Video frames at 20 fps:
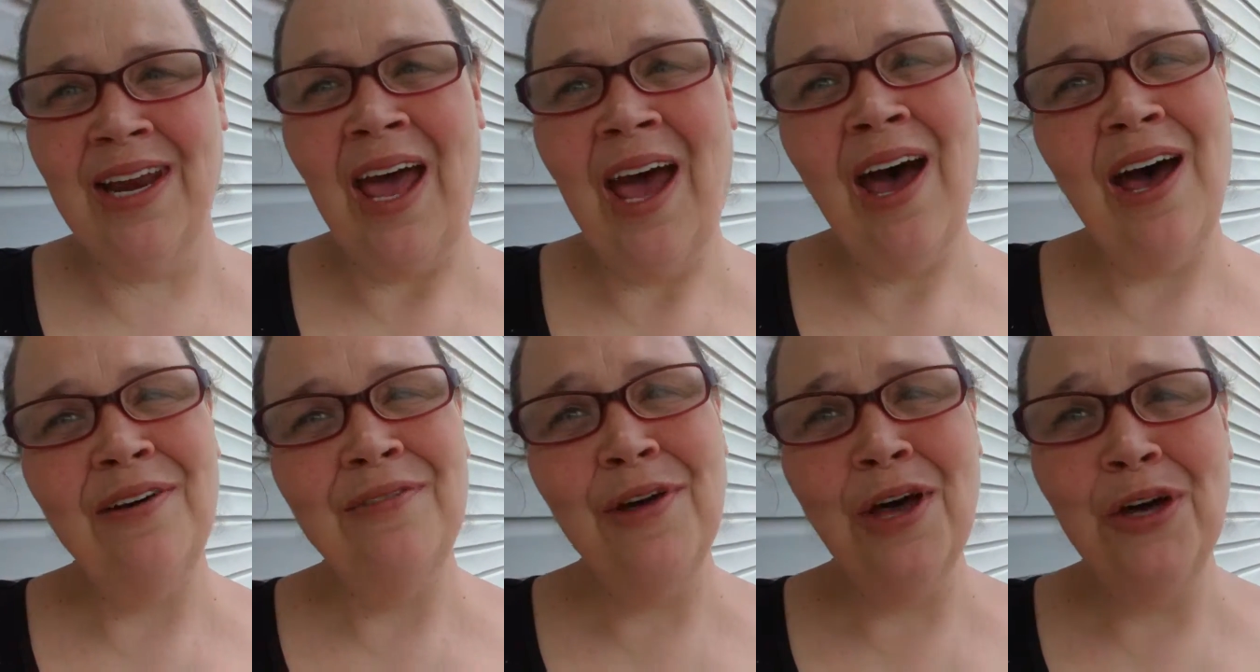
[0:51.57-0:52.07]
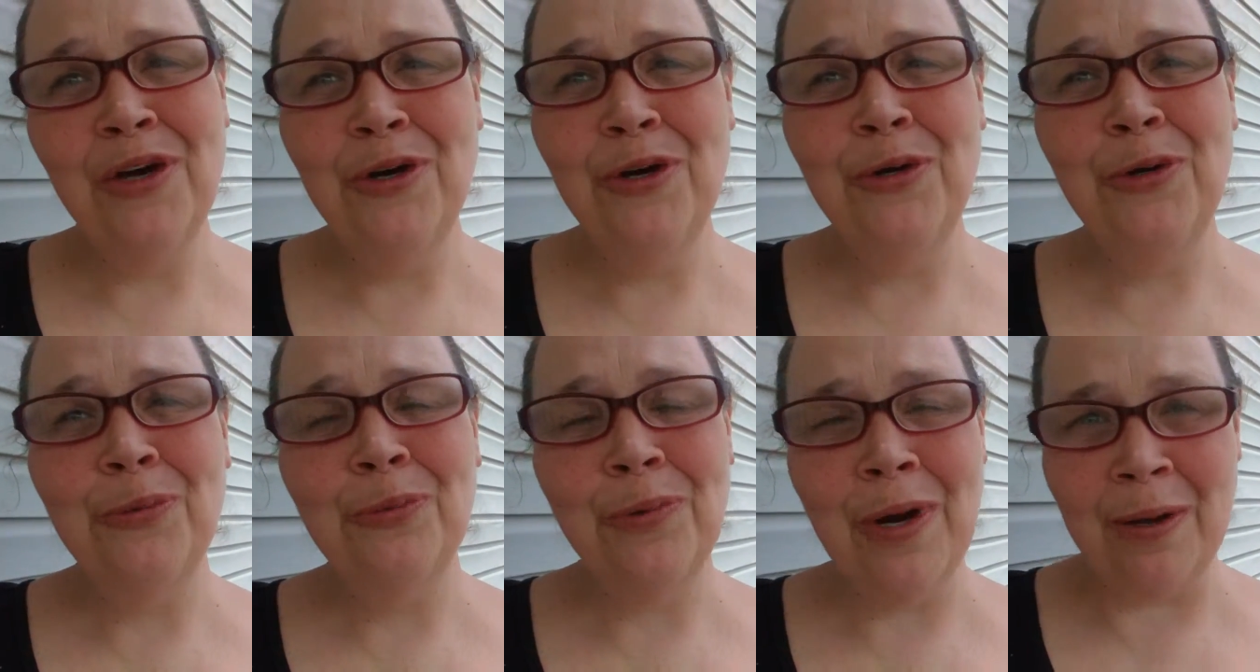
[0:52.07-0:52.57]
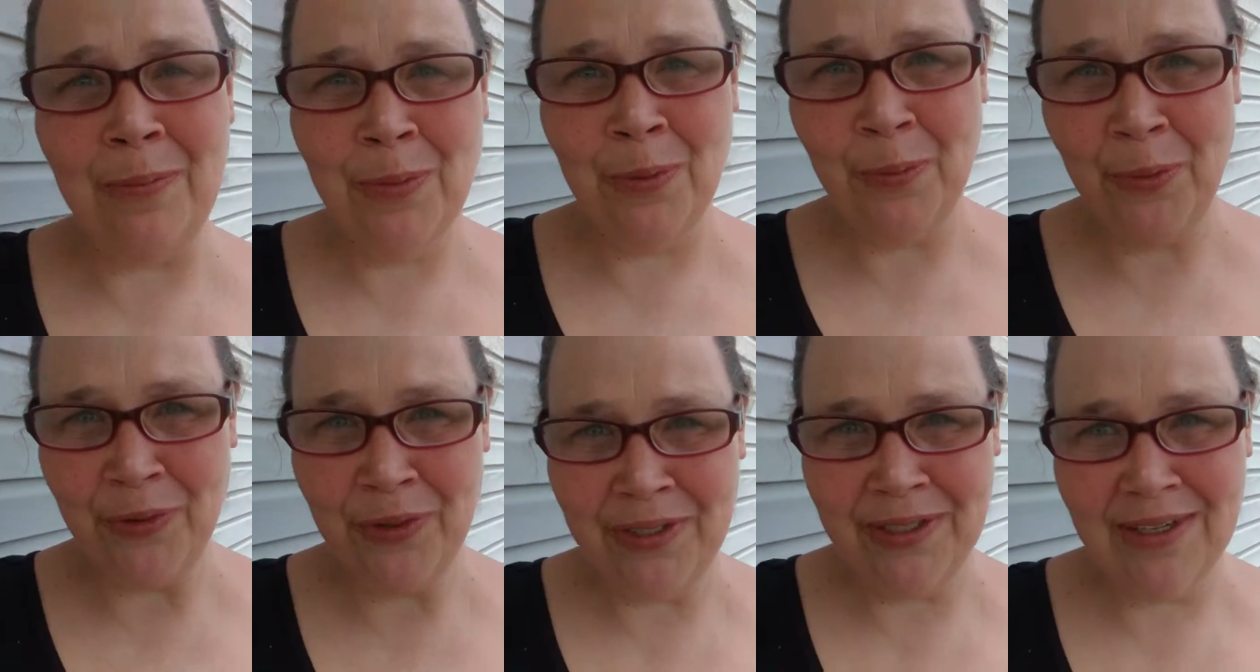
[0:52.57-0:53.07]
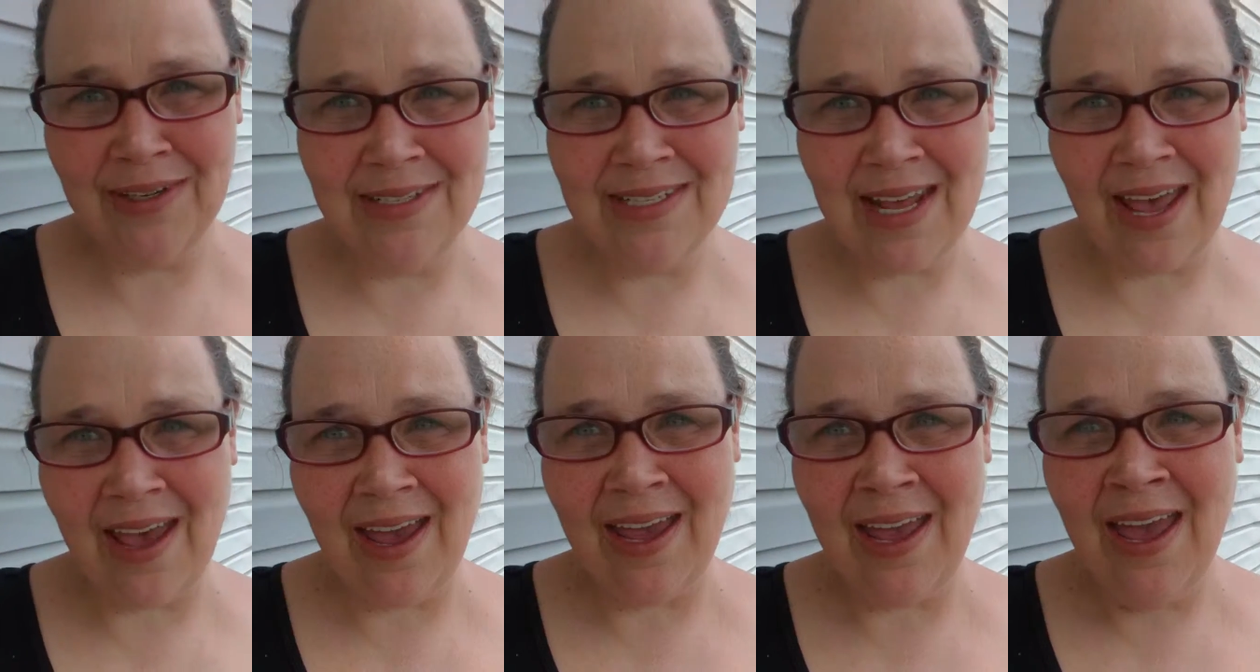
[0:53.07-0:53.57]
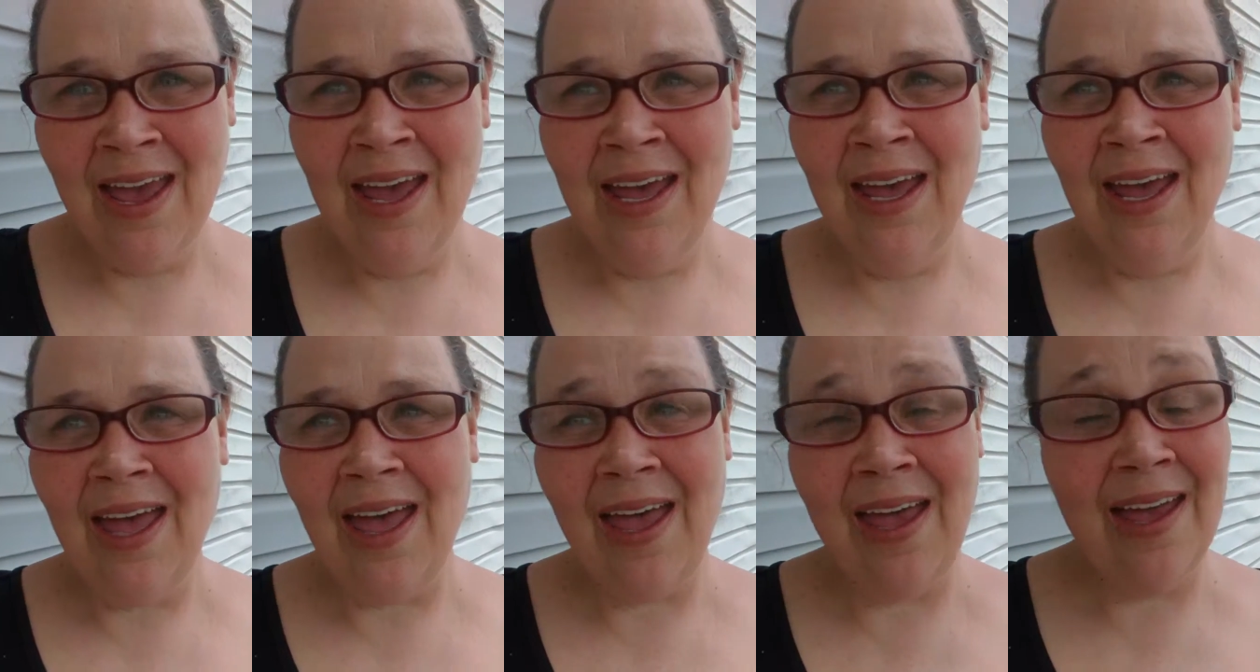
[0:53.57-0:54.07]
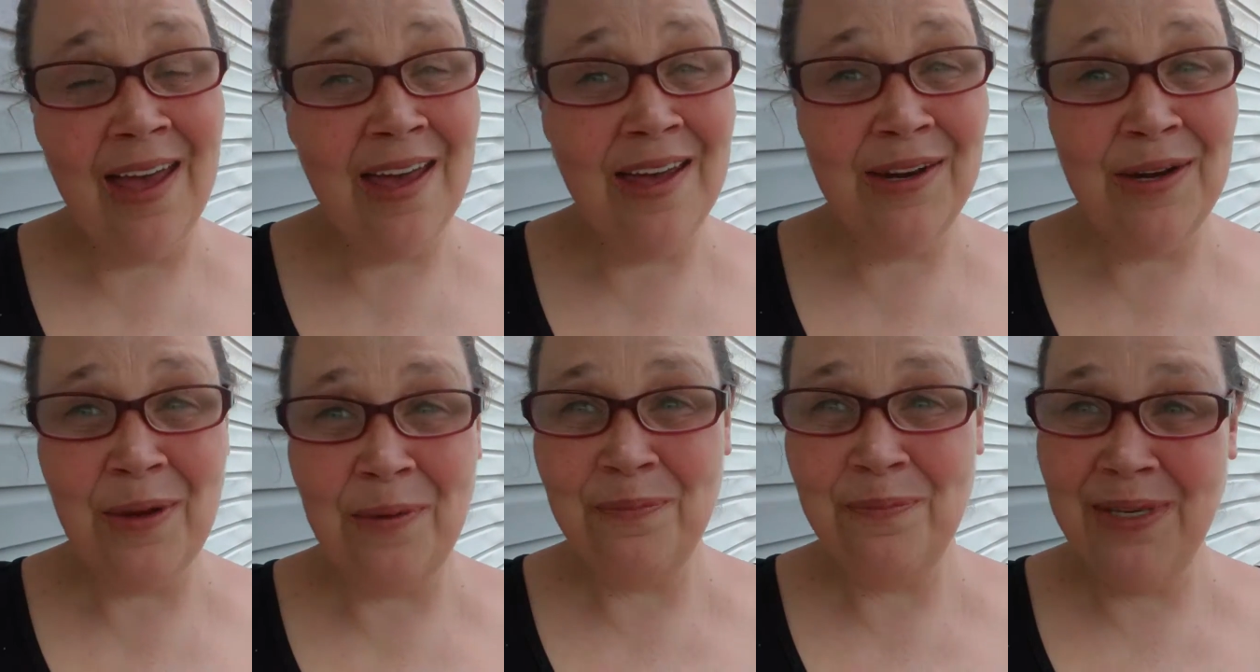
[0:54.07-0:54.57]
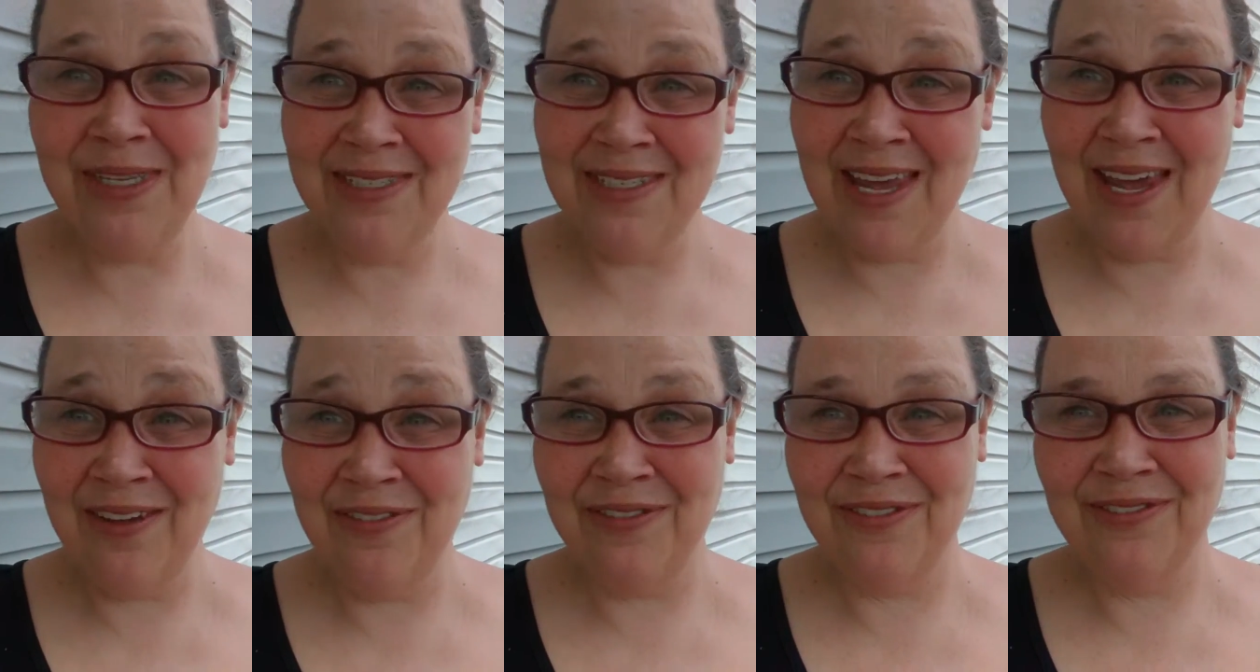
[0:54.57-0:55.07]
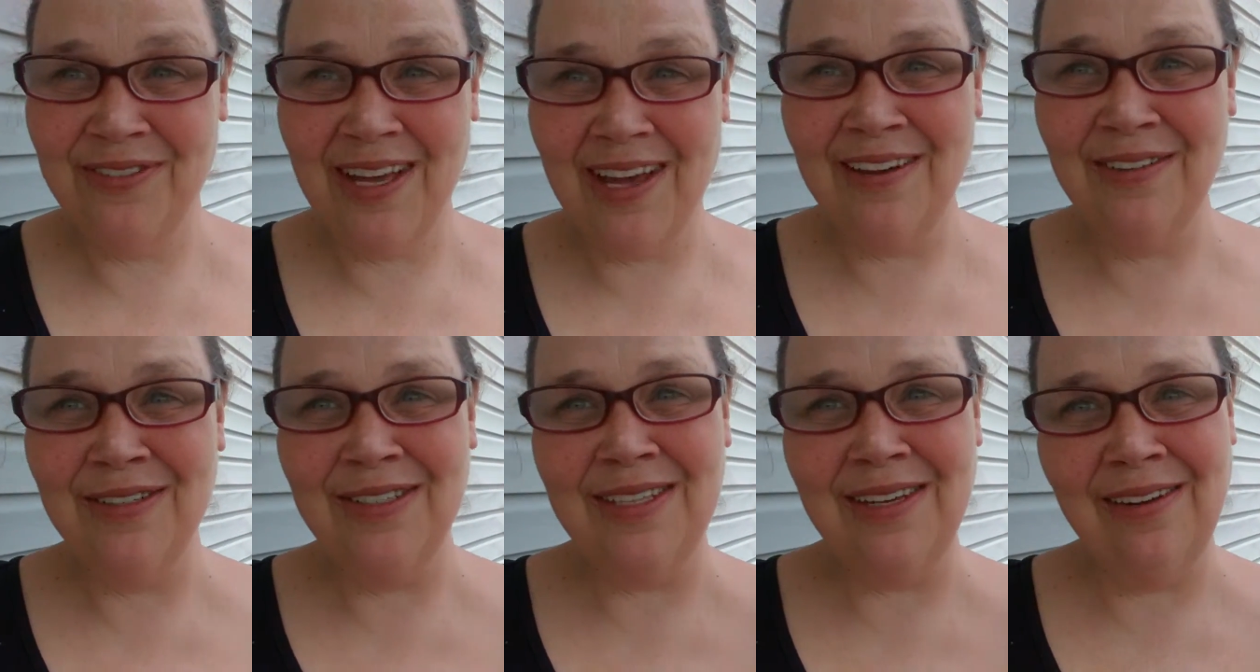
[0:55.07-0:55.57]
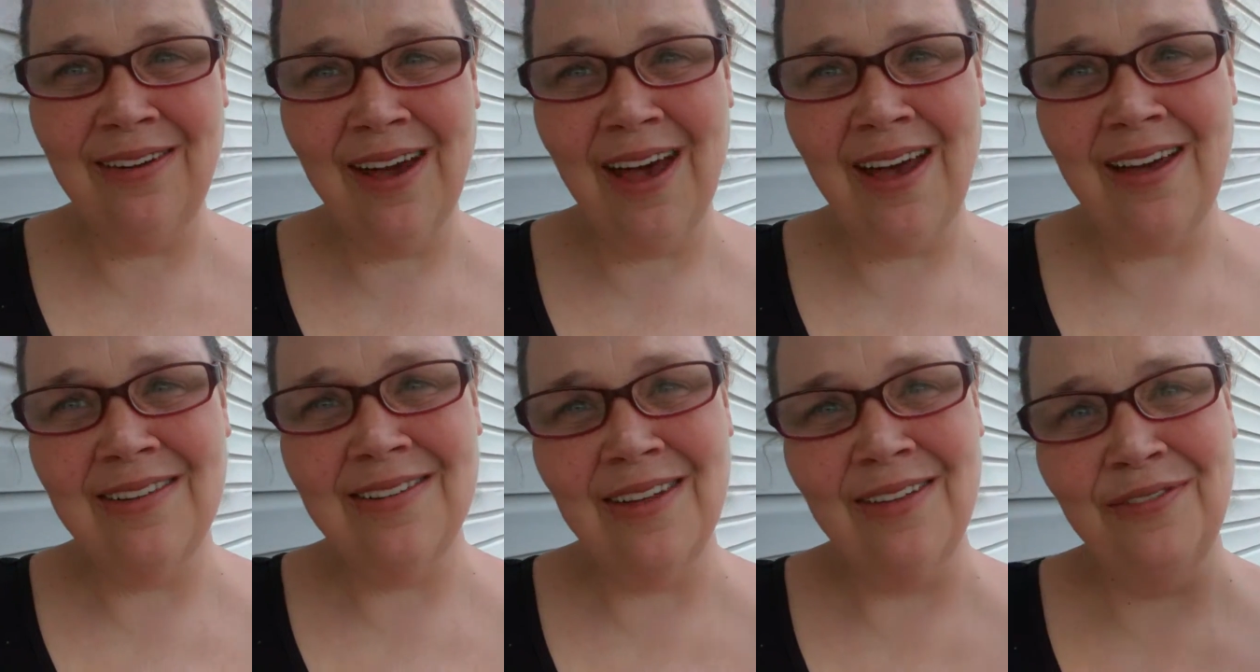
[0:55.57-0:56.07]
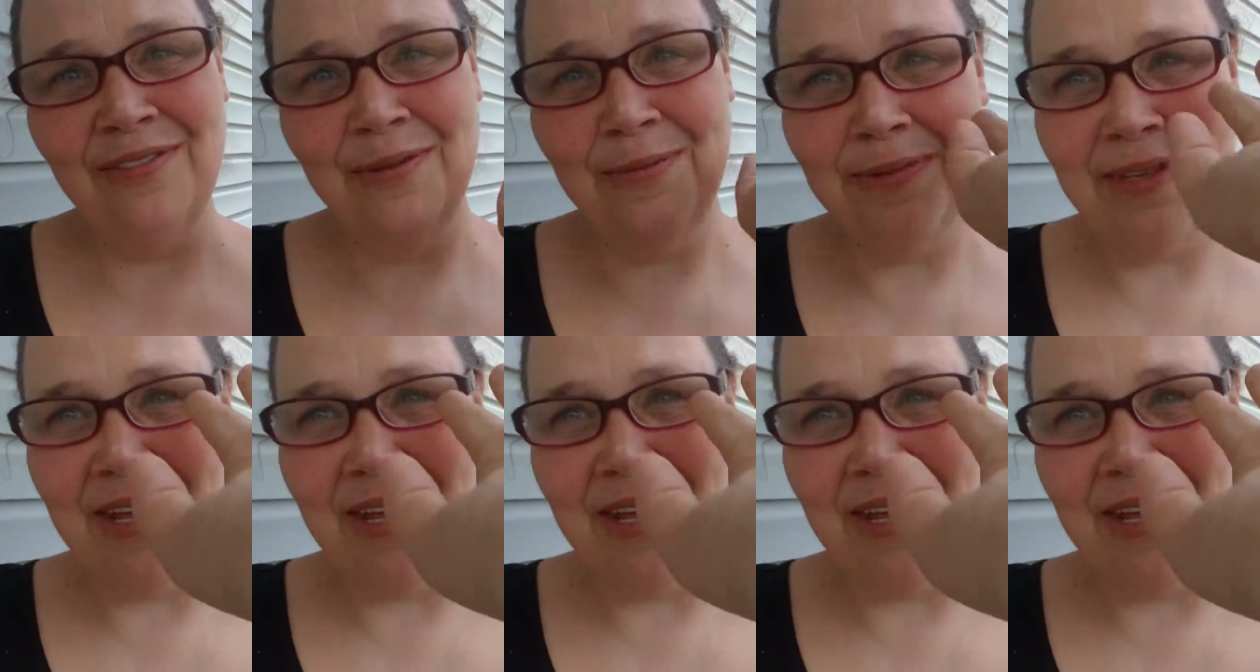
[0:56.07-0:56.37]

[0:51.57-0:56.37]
Have a great Memorial Day and be safe. I will see you guys on the flip